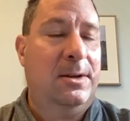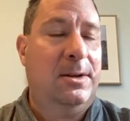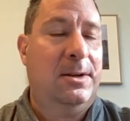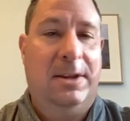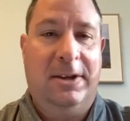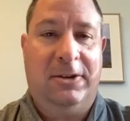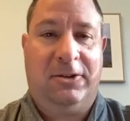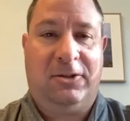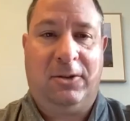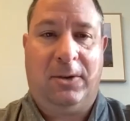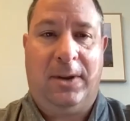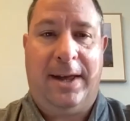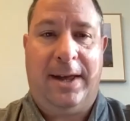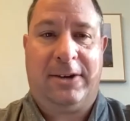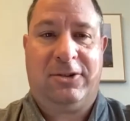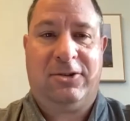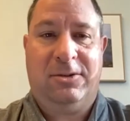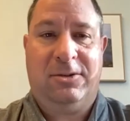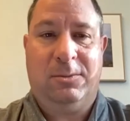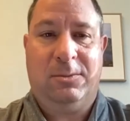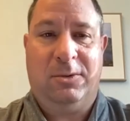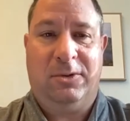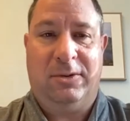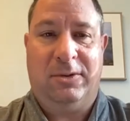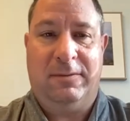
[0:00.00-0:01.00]
this
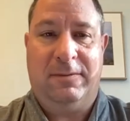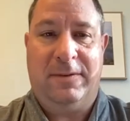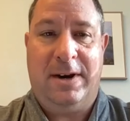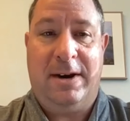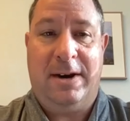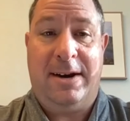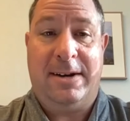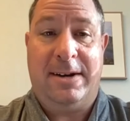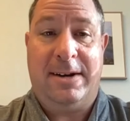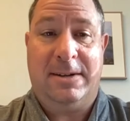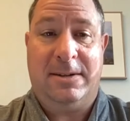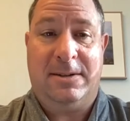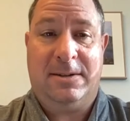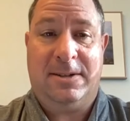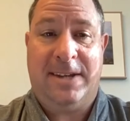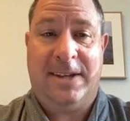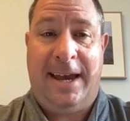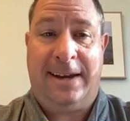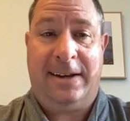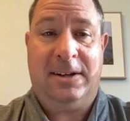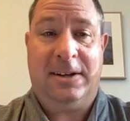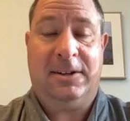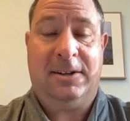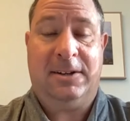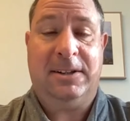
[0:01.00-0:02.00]
election was a very
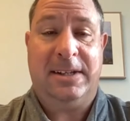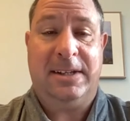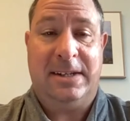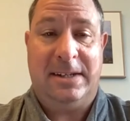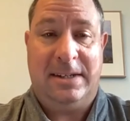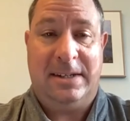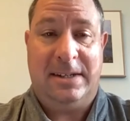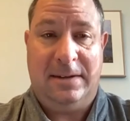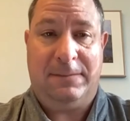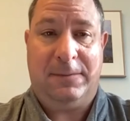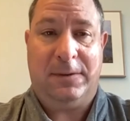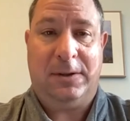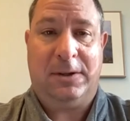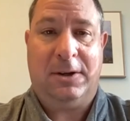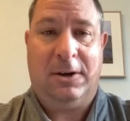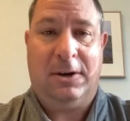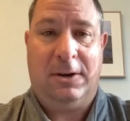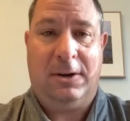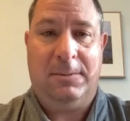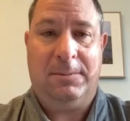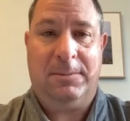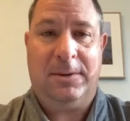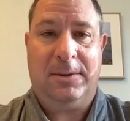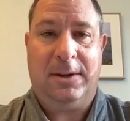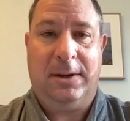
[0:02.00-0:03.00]
technically
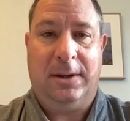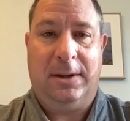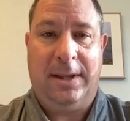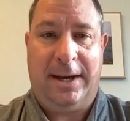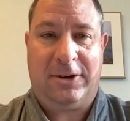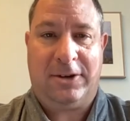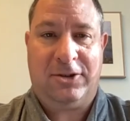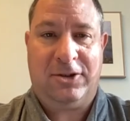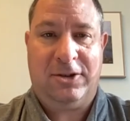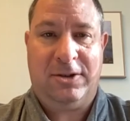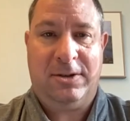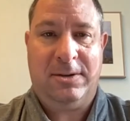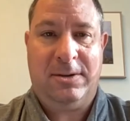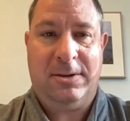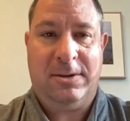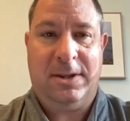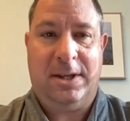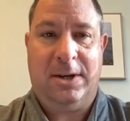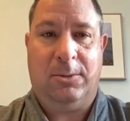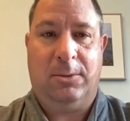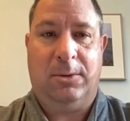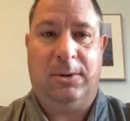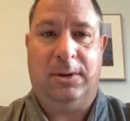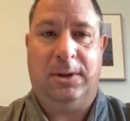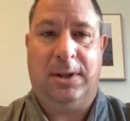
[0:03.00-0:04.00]
difficult election.
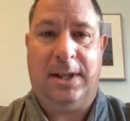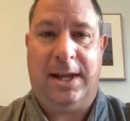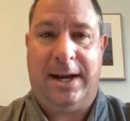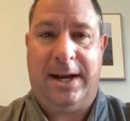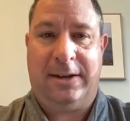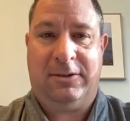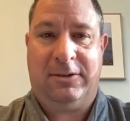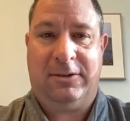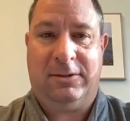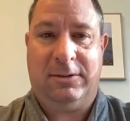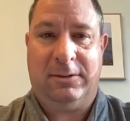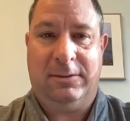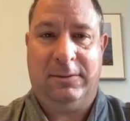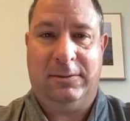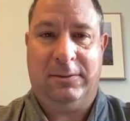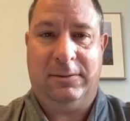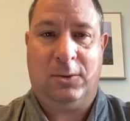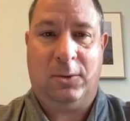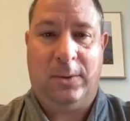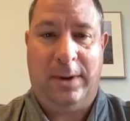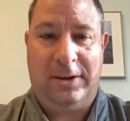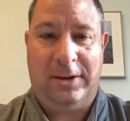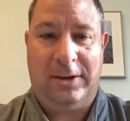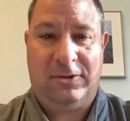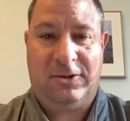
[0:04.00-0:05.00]
There were lots of
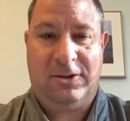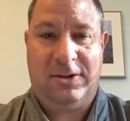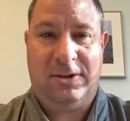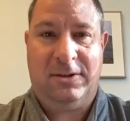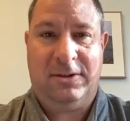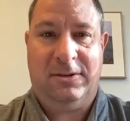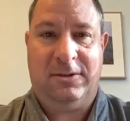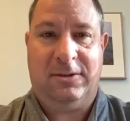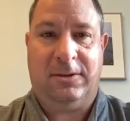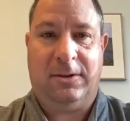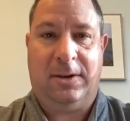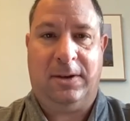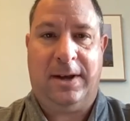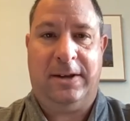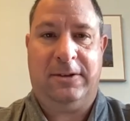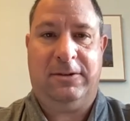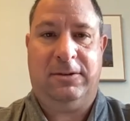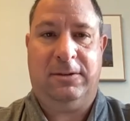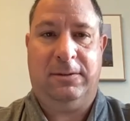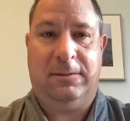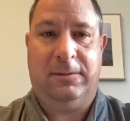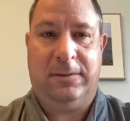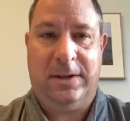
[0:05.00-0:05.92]
questions, lots of